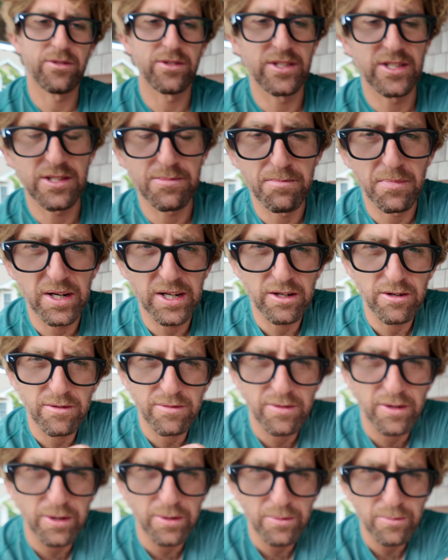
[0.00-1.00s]
on this
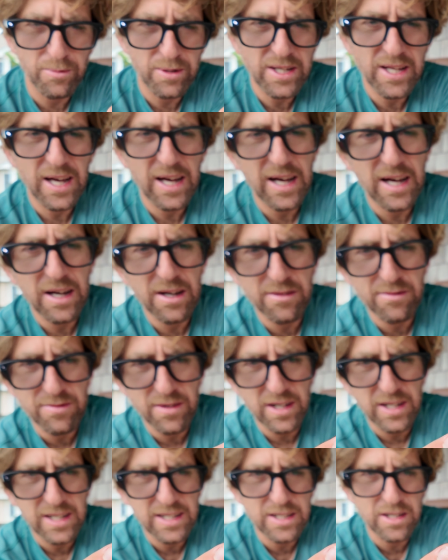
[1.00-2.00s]
microphone? We have
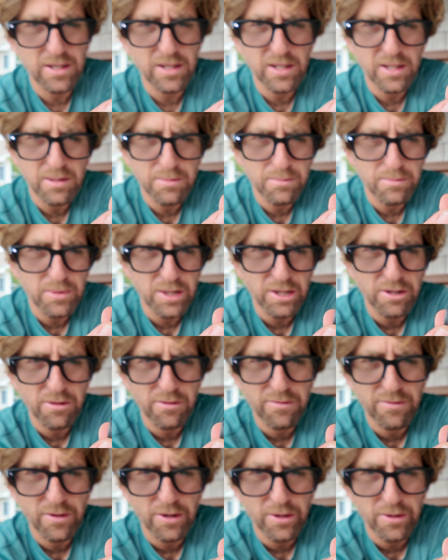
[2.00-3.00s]
a little
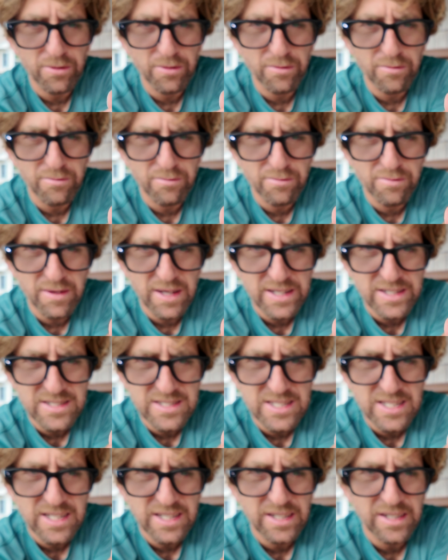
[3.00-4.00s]
microphone
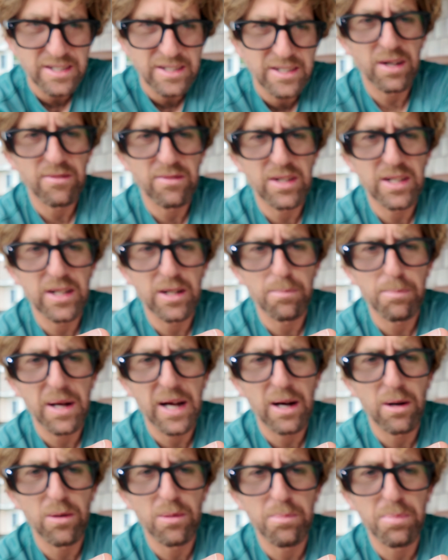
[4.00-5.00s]
vent here. We have a little
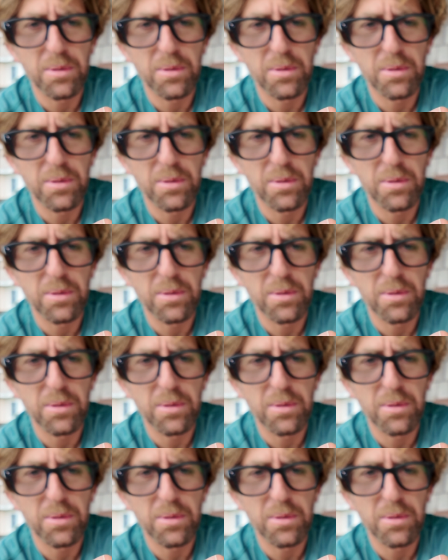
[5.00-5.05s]
power